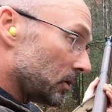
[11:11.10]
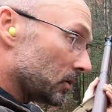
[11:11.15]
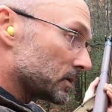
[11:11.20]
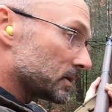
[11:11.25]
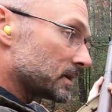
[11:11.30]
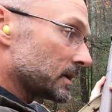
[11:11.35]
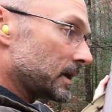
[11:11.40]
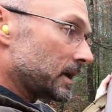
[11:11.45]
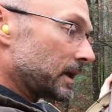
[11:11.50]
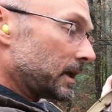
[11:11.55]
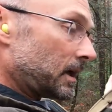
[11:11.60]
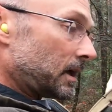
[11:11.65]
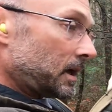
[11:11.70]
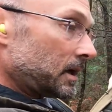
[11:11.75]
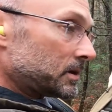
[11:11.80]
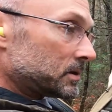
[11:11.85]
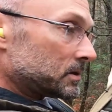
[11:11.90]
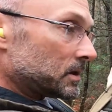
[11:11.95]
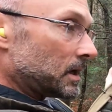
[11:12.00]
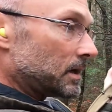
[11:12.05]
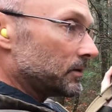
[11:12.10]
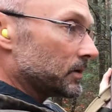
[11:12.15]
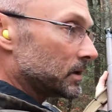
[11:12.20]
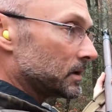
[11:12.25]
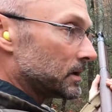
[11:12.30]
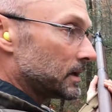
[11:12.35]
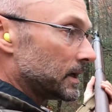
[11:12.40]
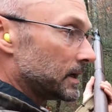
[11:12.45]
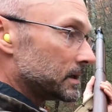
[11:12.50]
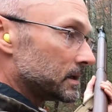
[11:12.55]
hold steady, I should have a
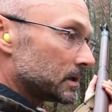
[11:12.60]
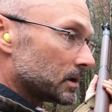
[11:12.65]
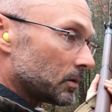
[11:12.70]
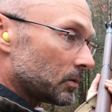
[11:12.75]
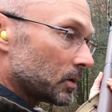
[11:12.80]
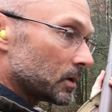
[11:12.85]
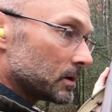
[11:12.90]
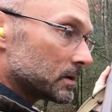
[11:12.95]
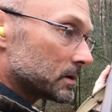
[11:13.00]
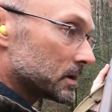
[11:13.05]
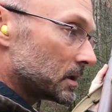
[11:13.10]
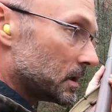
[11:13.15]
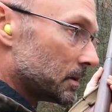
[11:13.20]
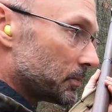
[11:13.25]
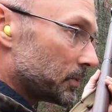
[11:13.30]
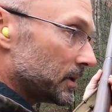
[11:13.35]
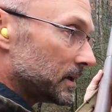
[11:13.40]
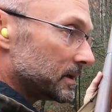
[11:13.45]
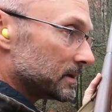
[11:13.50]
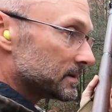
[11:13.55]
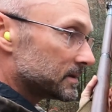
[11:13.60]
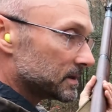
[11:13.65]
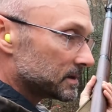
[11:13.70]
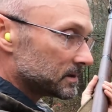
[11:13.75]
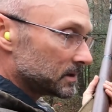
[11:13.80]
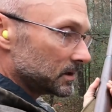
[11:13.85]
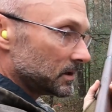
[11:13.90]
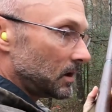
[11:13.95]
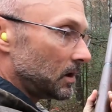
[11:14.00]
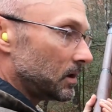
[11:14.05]
good idea where it's going to print at
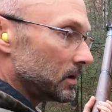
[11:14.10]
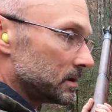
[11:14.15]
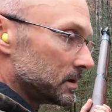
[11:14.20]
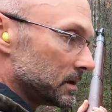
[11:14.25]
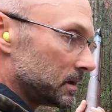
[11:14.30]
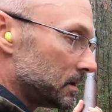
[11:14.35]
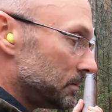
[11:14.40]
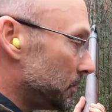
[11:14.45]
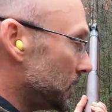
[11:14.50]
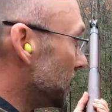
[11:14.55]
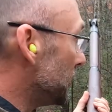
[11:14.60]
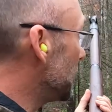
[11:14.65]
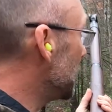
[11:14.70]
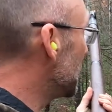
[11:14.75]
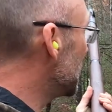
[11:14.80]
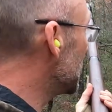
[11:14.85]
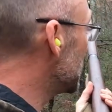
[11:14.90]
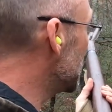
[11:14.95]
60 yards and give me a better